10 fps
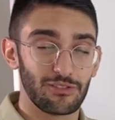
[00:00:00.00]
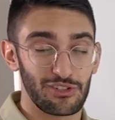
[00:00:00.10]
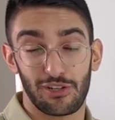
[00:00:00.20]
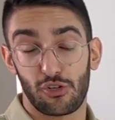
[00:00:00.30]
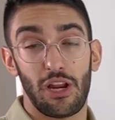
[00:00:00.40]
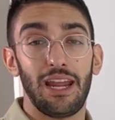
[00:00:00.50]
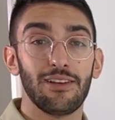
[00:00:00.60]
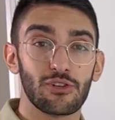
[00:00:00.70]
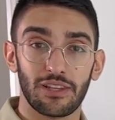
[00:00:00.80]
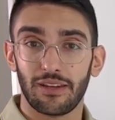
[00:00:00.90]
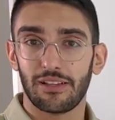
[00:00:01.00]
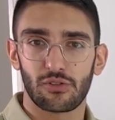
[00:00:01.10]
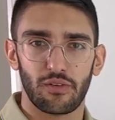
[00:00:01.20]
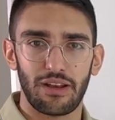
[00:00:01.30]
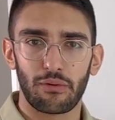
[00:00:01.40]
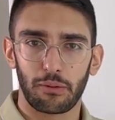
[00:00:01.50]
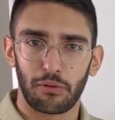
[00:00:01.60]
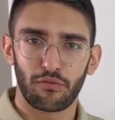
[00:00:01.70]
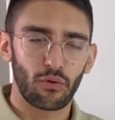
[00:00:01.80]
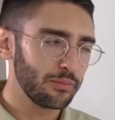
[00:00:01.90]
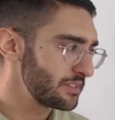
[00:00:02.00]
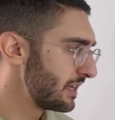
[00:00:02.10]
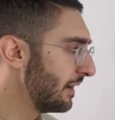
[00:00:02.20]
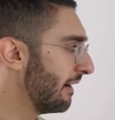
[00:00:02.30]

just a change in, in sort of network performance.